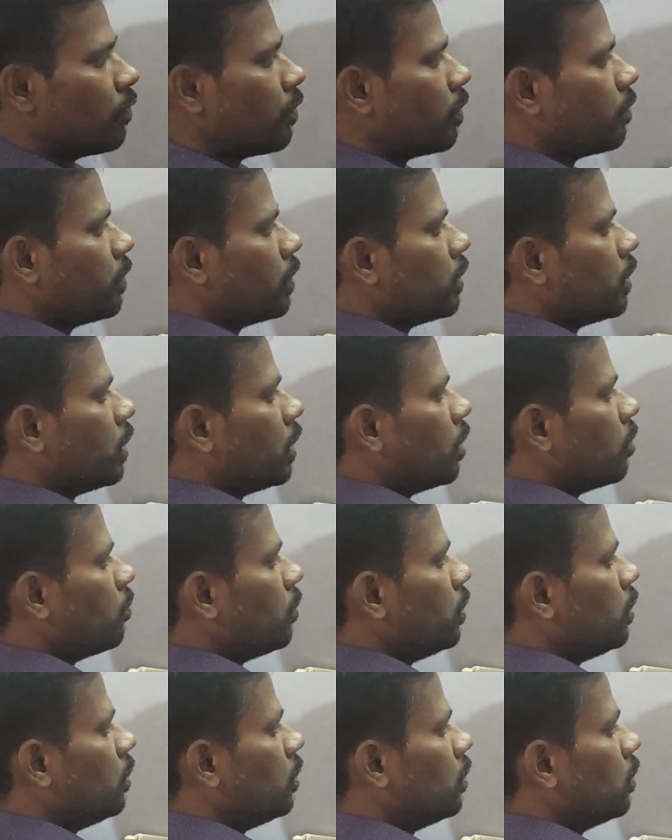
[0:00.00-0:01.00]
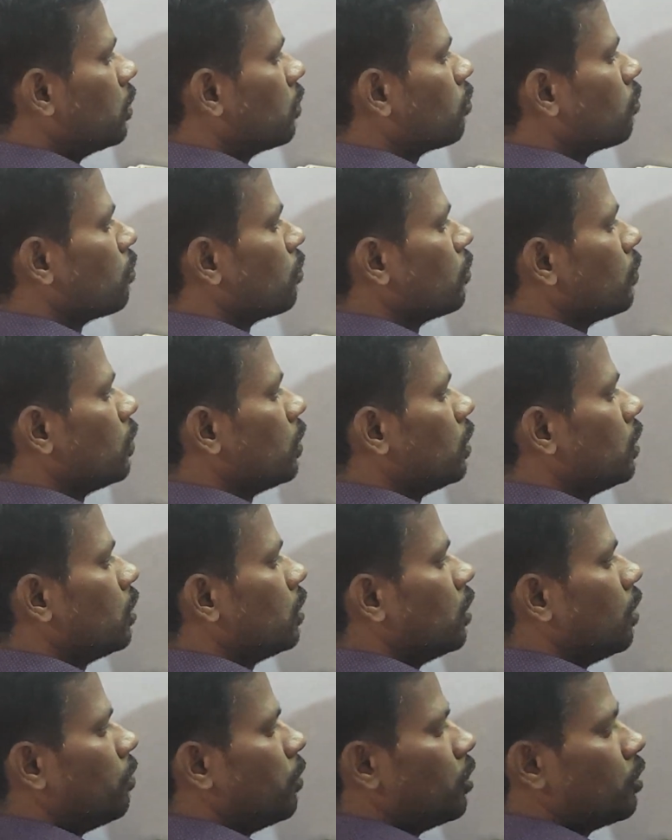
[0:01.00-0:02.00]
from the center means
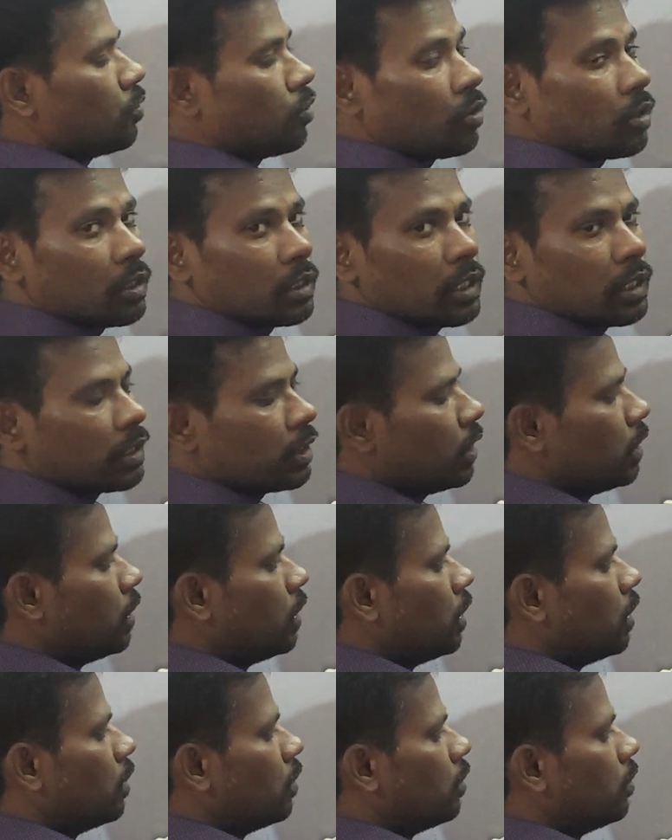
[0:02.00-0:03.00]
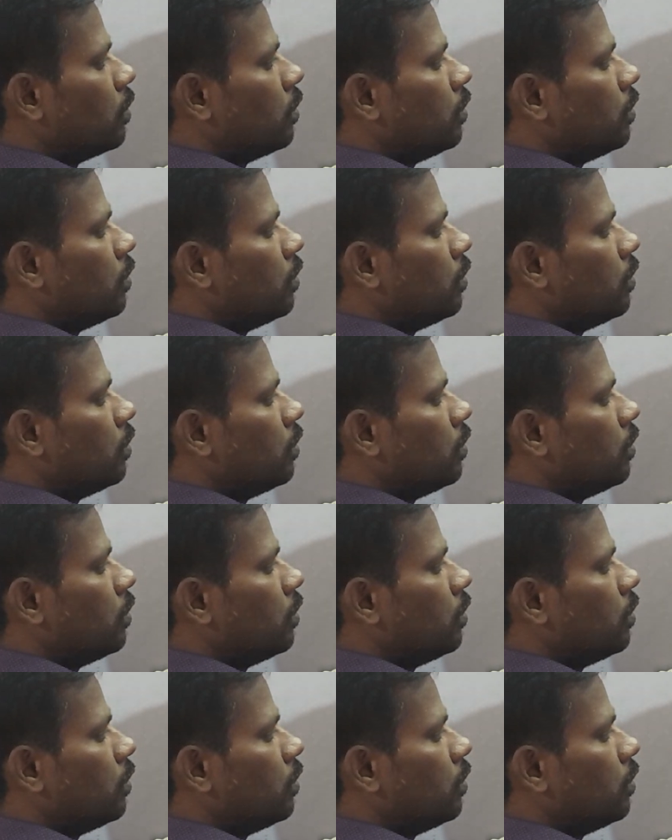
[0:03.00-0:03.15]
suppose O is the center.